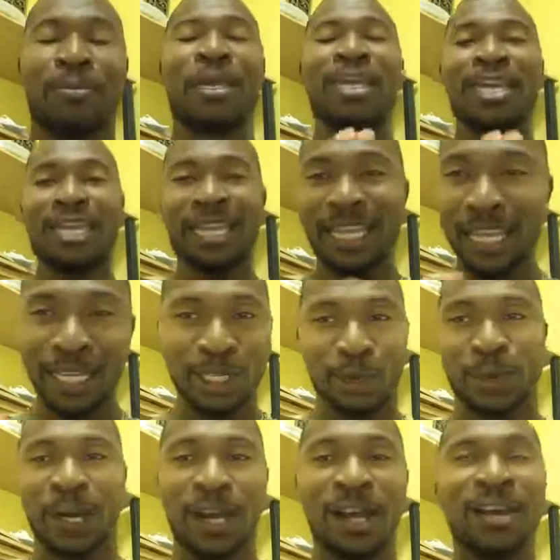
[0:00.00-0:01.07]
be in
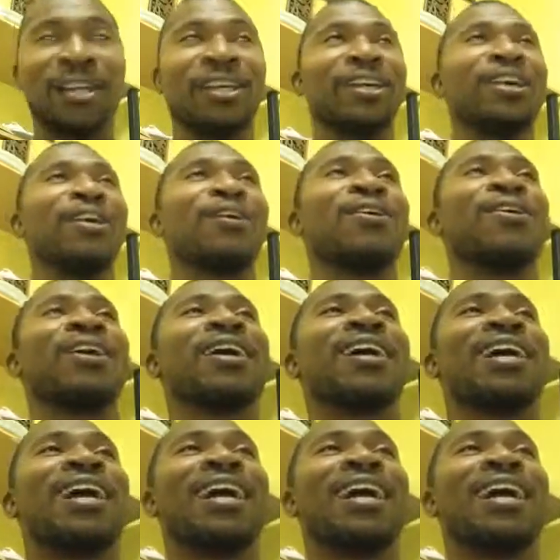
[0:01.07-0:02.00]
Israel, you know